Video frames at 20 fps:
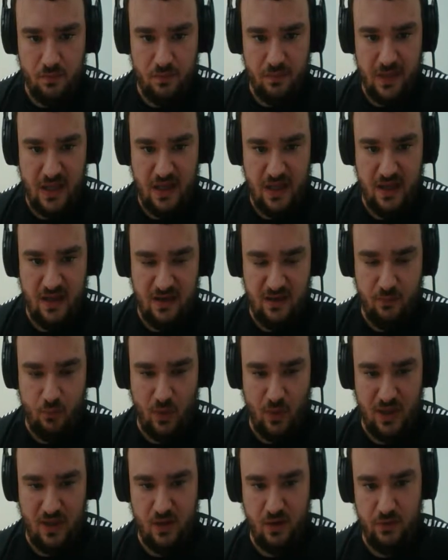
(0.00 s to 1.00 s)
And
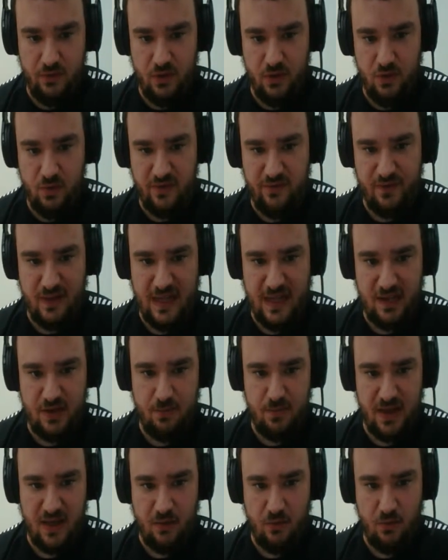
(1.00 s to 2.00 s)
we go to a
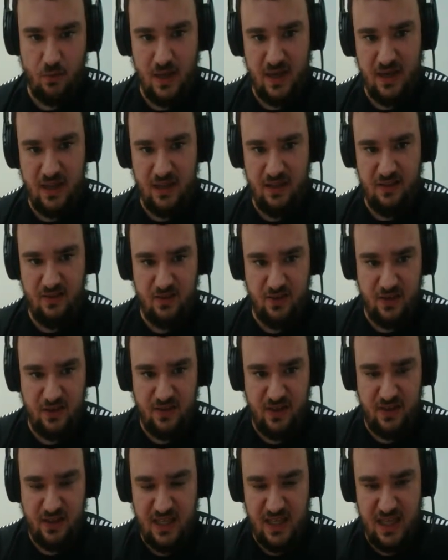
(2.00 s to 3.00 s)
flashback when he's
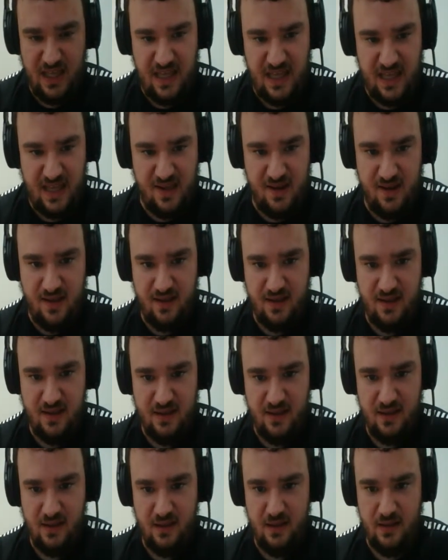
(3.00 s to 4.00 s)
just a kid,
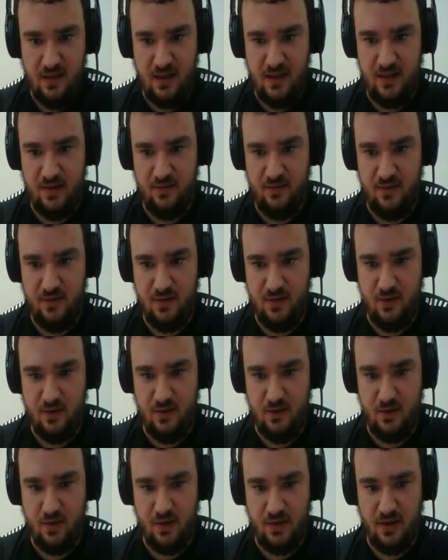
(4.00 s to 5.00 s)
and
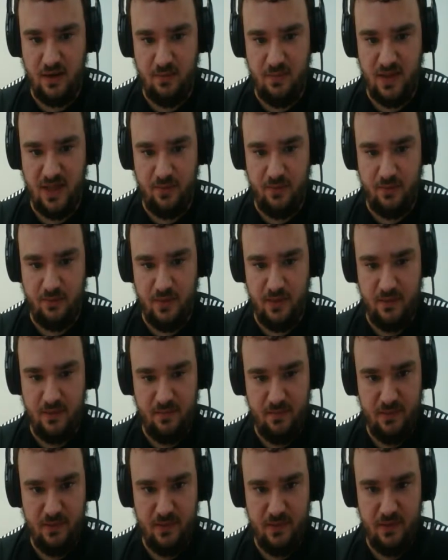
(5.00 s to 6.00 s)
talking about
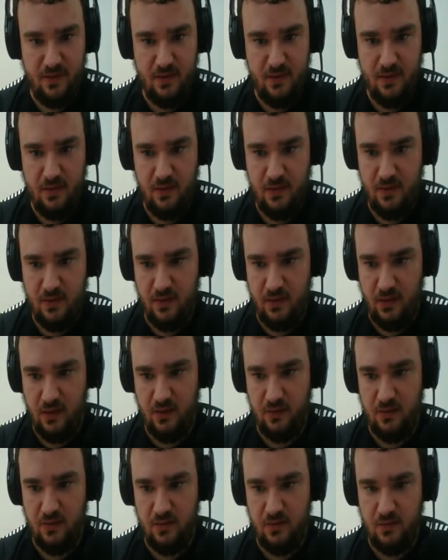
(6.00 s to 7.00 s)

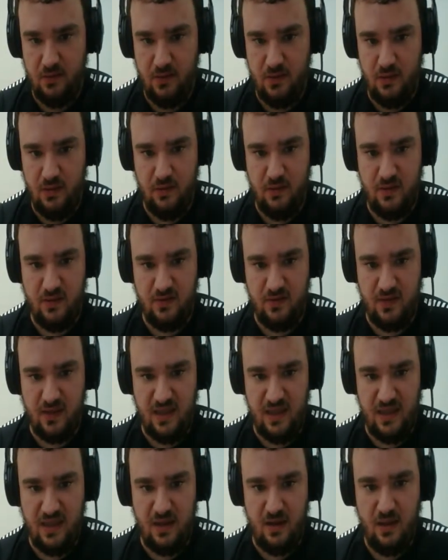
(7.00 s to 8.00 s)
he's just a
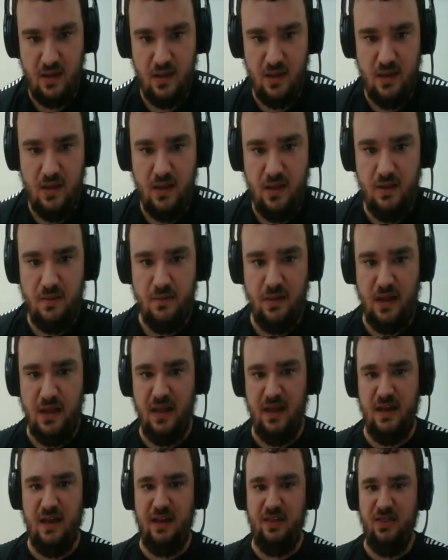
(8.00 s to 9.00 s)
kid,
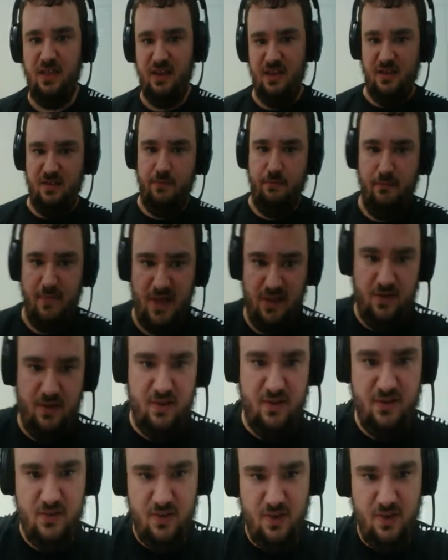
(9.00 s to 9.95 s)
and I think his mother is